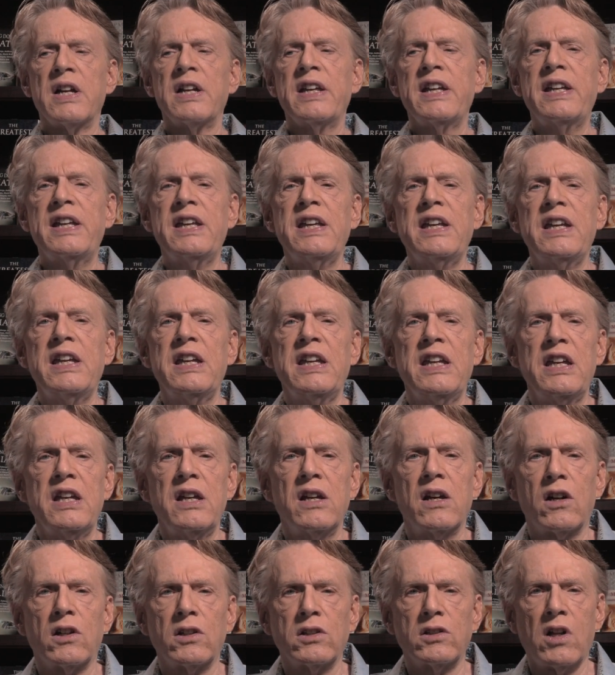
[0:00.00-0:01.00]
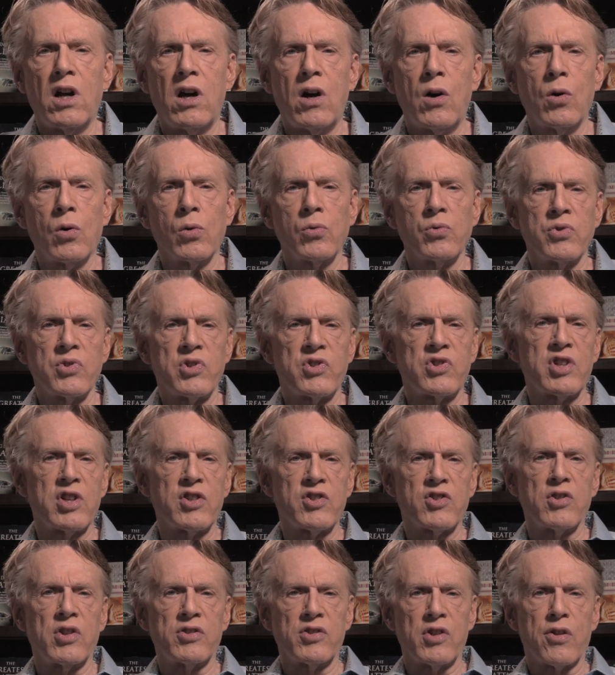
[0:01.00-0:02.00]
He alone
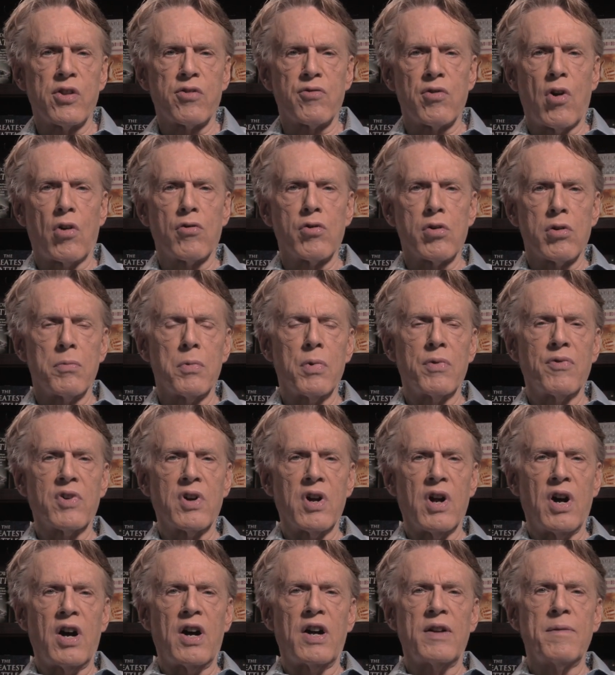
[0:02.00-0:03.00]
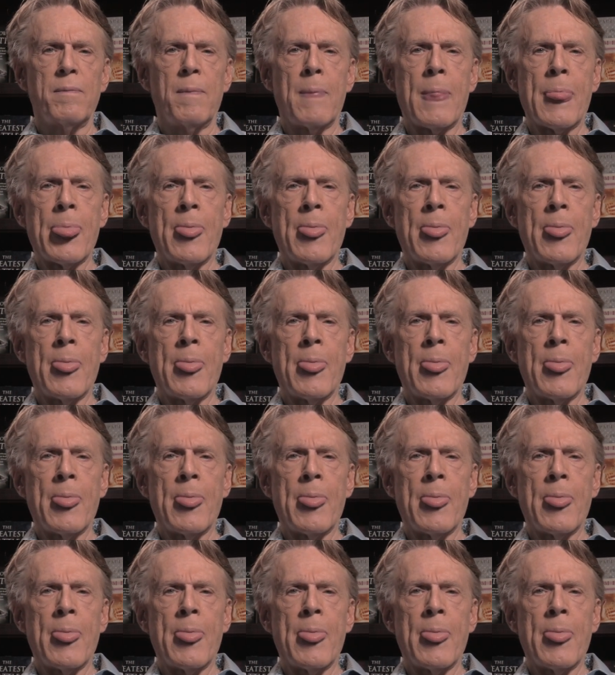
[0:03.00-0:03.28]
sits on the throne room of God.